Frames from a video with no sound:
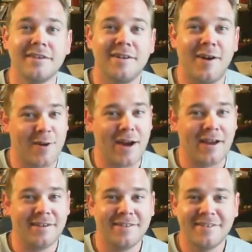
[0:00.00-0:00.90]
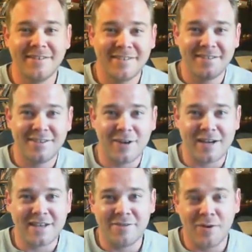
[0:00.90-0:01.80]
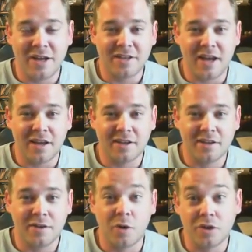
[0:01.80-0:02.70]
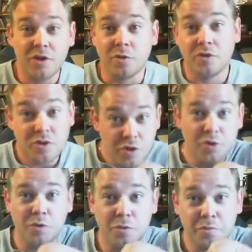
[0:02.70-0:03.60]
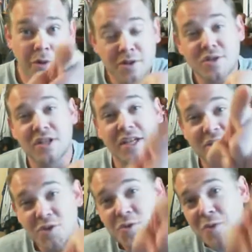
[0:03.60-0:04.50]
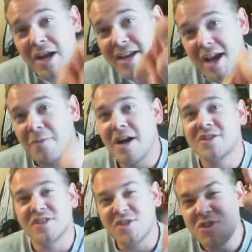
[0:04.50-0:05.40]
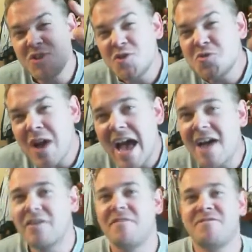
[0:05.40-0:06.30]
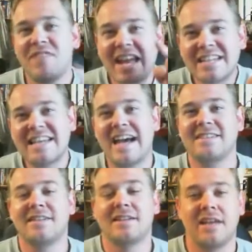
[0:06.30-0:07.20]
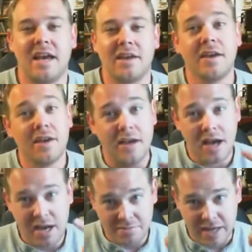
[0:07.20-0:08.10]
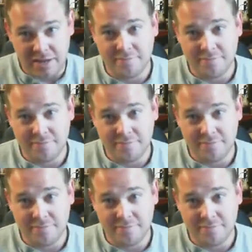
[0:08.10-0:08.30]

All right. You guys have a great day. Or you personally, you right now watching this, you have a fantastic day on me.